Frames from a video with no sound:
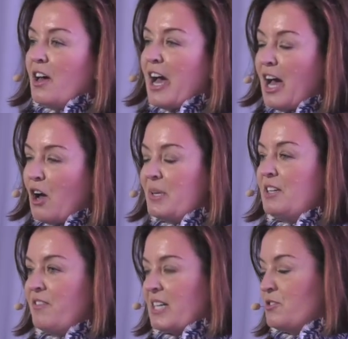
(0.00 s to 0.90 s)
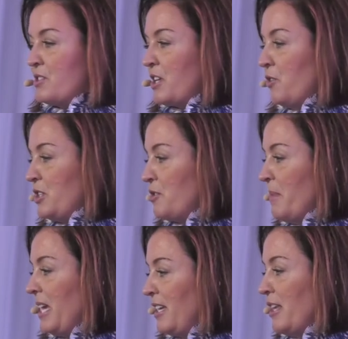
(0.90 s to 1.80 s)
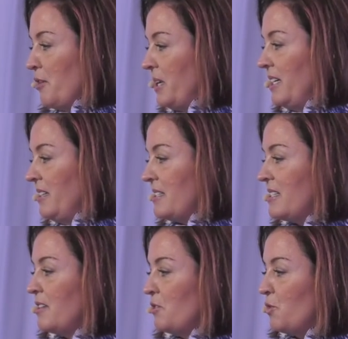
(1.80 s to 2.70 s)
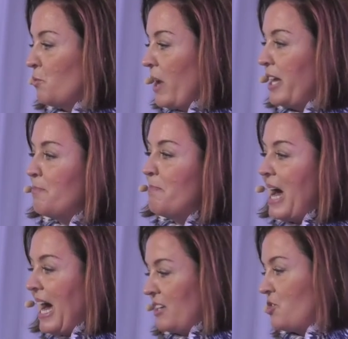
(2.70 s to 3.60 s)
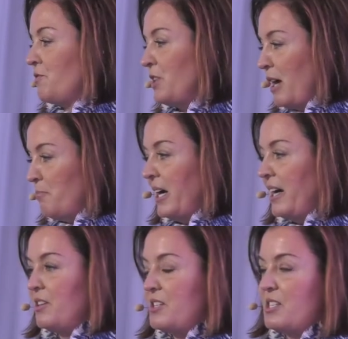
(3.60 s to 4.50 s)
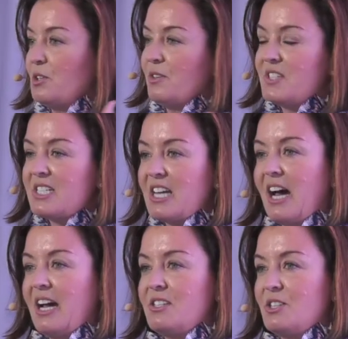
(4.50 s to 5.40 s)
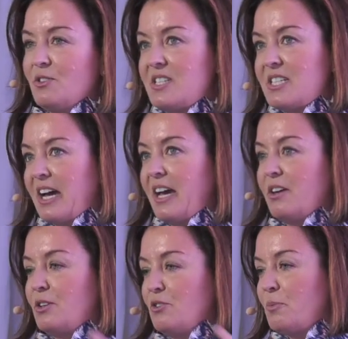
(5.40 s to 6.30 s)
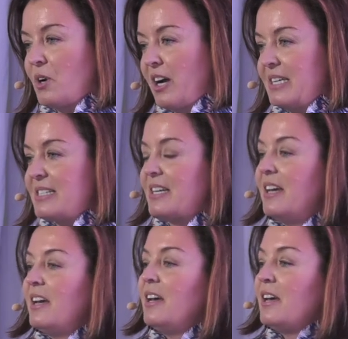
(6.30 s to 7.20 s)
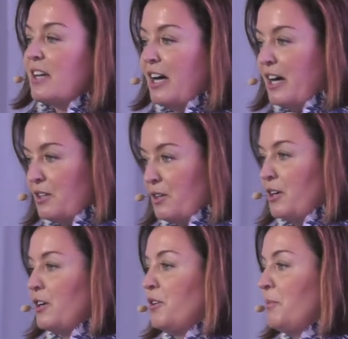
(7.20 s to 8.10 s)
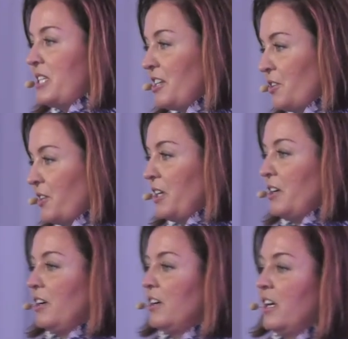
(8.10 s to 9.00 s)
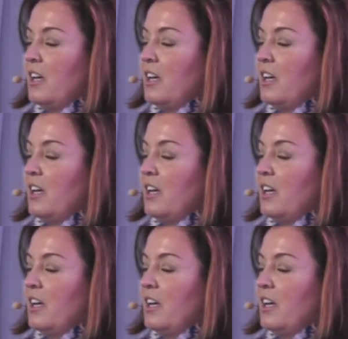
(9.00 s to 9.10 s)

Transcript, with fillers: how many factors go into making that piece the right match for that buyer? So, you have size, you have style, you have price, color, material,